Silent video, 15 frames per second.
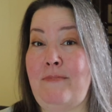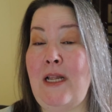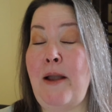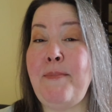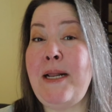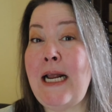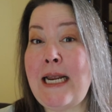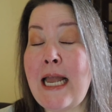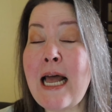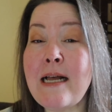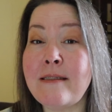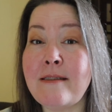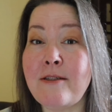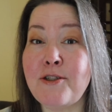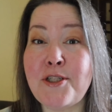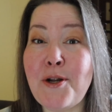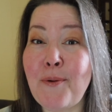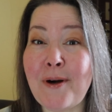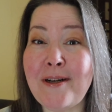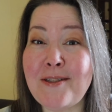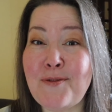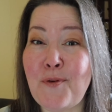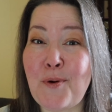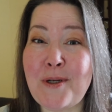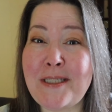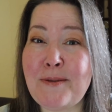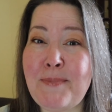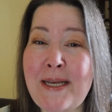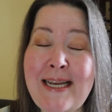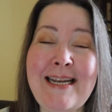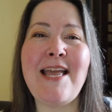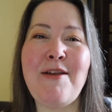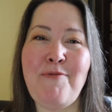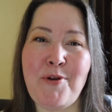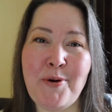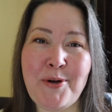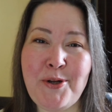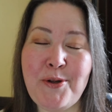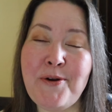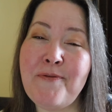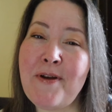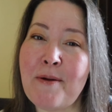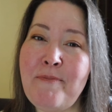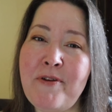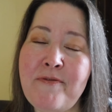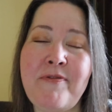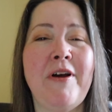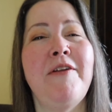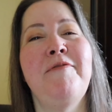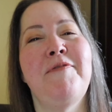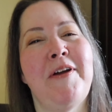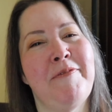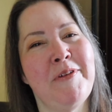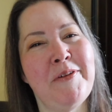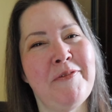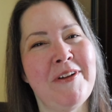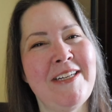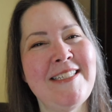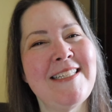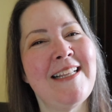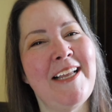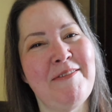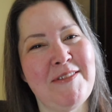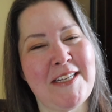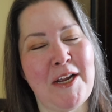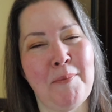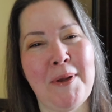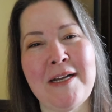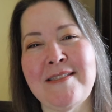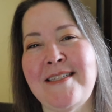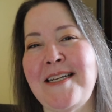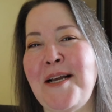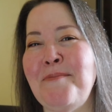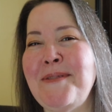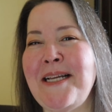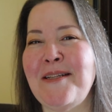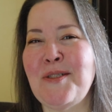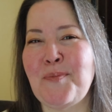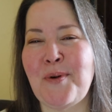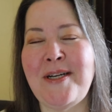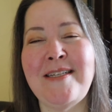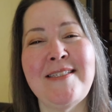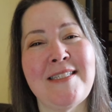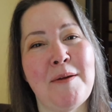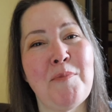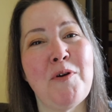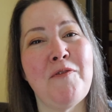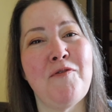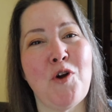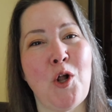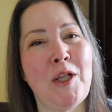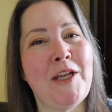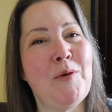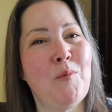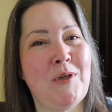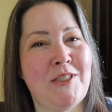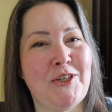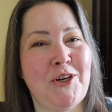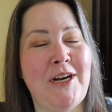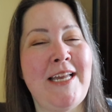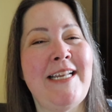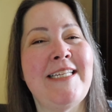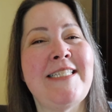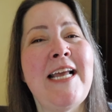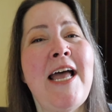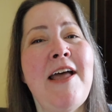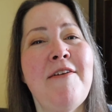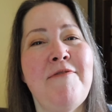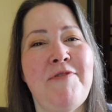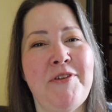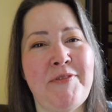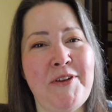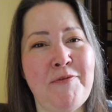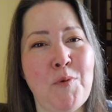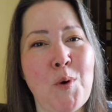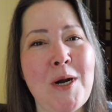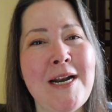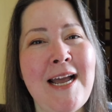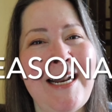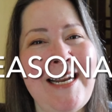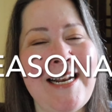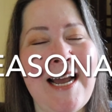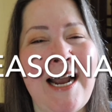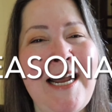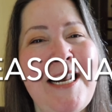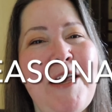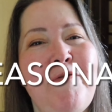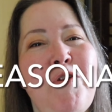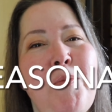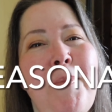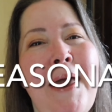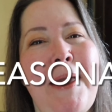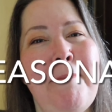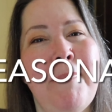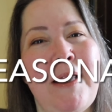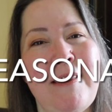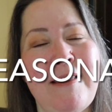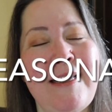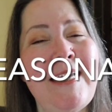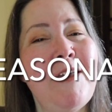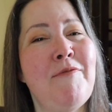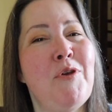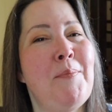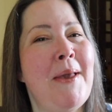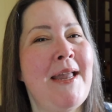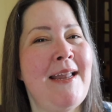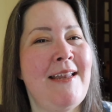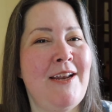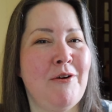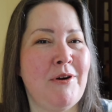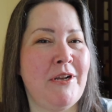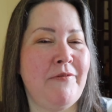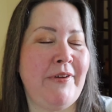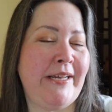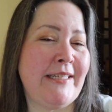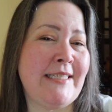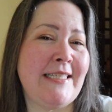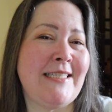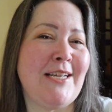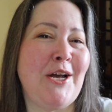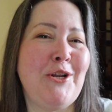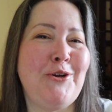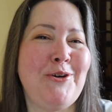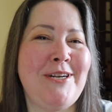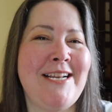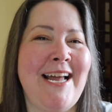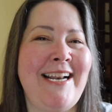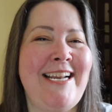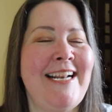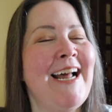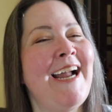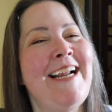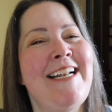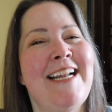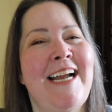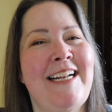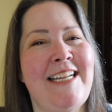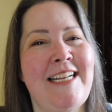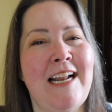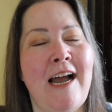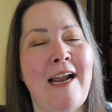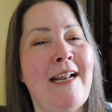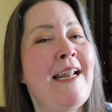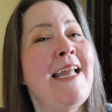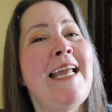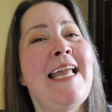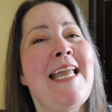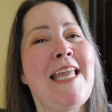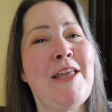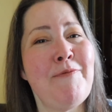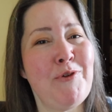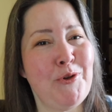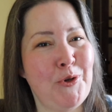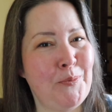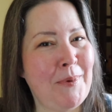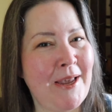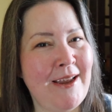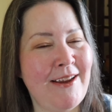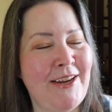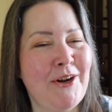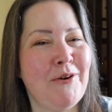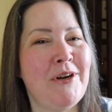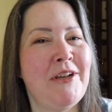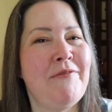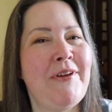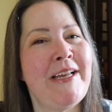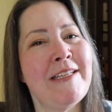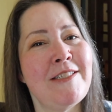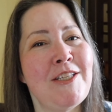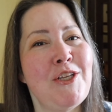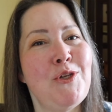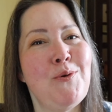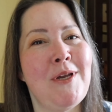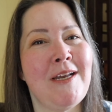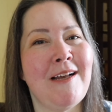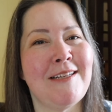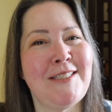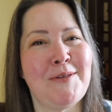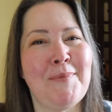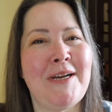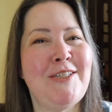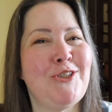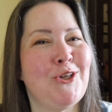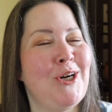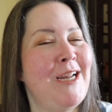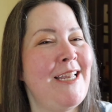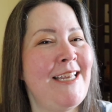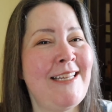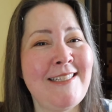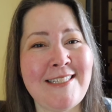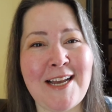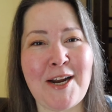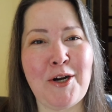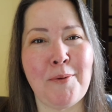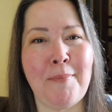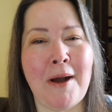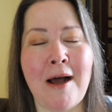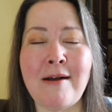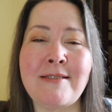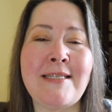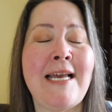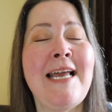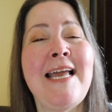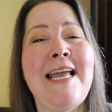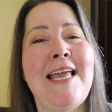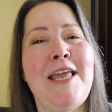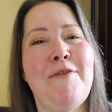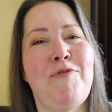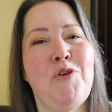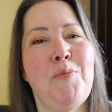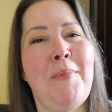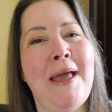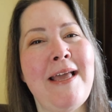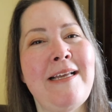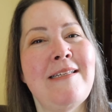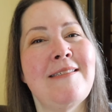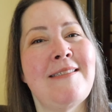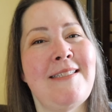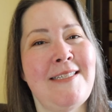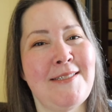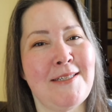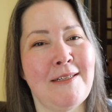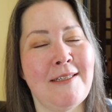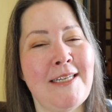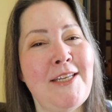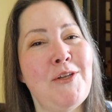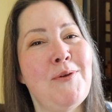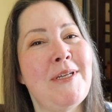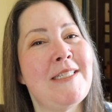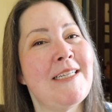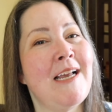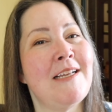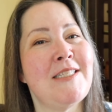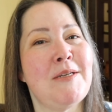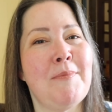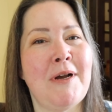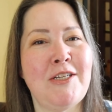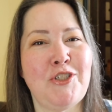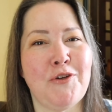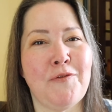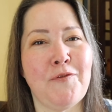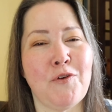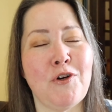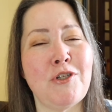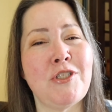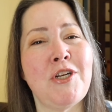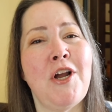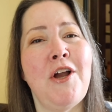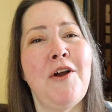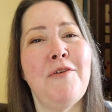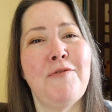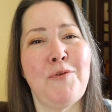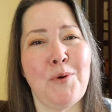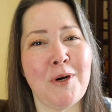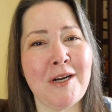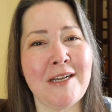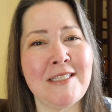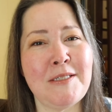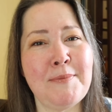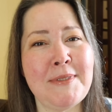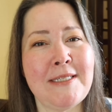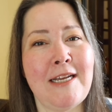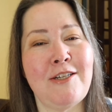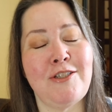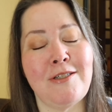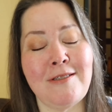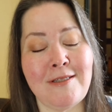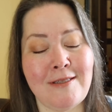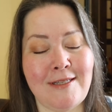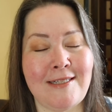I mean, I guess there's nowhere else for it to be. If you're new to FabFitFun, FabFitFun is a lifestyle box. It comes out spring, summer, fall, and winter. It is fifty-four ninety-nine if you pay monthly. If you pay a year in advance, it's one hundred ninety-nine ninety-nine. If you do pay a year in advance, you can customize your entire box. If you pay seasonally, you get to customize your first four customizations.